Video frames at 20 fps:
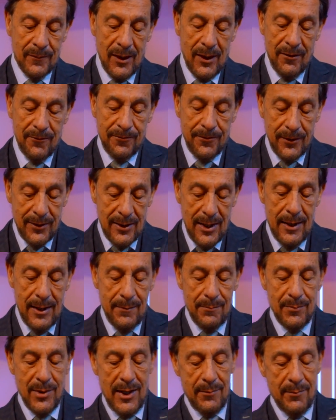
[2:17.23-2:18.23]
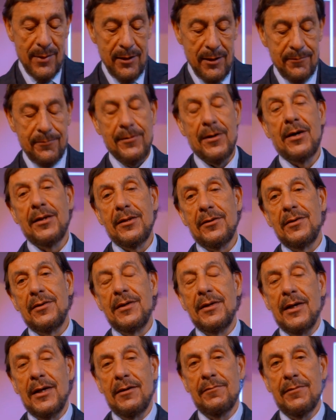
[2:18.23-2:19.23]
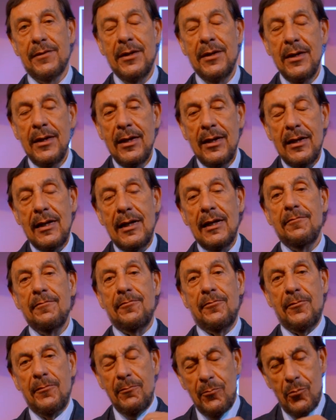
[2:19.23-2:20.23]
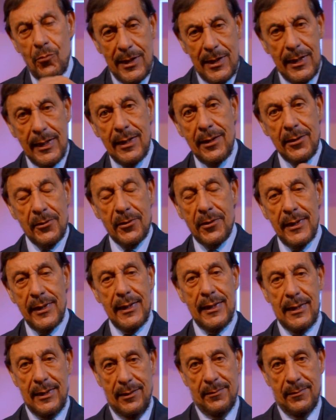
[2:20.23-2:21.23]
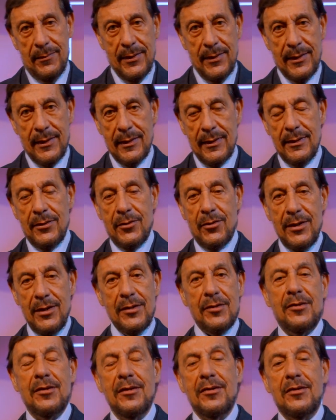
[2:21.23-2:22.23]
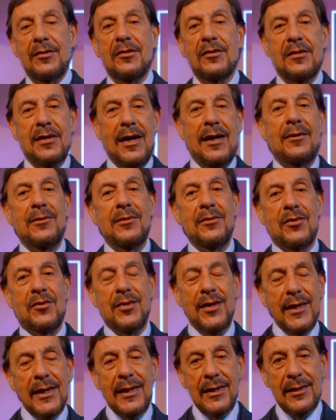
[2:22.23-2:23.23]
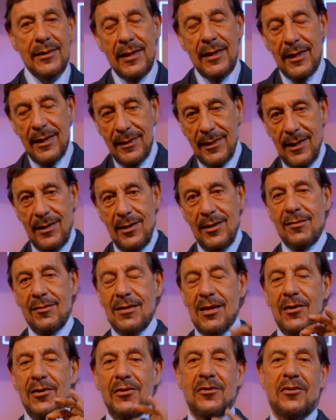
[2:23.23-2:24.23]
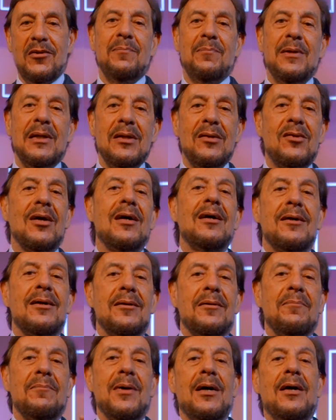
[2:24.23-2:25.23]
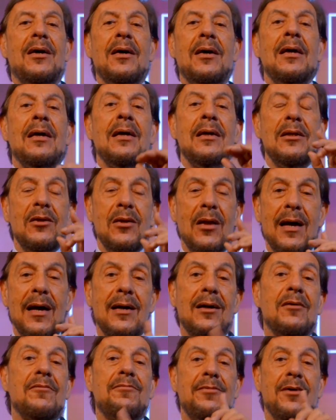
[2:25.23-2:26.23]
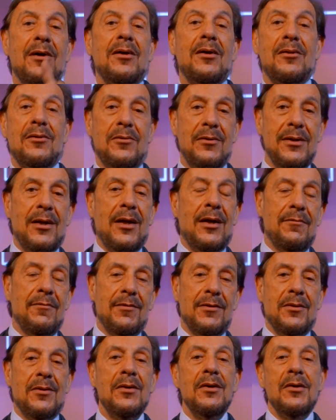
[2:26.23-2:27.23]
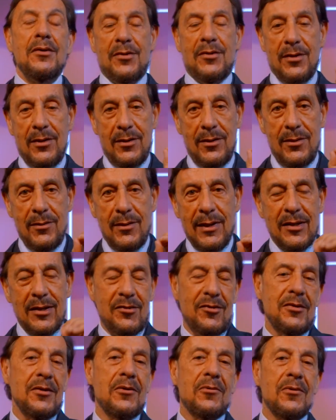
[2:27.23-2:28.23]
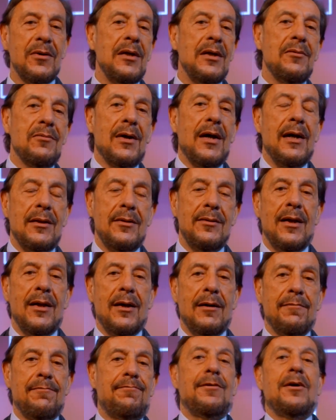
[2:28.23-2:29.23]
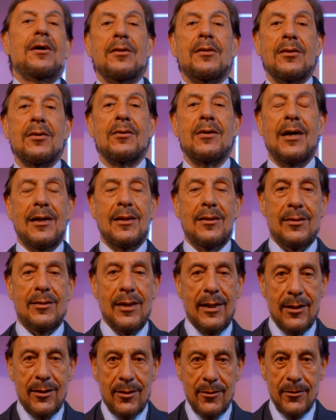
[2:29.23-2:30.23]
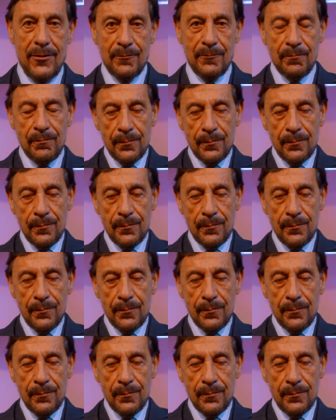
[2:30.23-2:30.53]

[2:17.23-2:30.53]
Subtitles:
for them by my Father in heaven." If we agree, Jesus is guaranteeing that it's going to be done by our Father in heaven. So let's agree right now. Father, I thank you.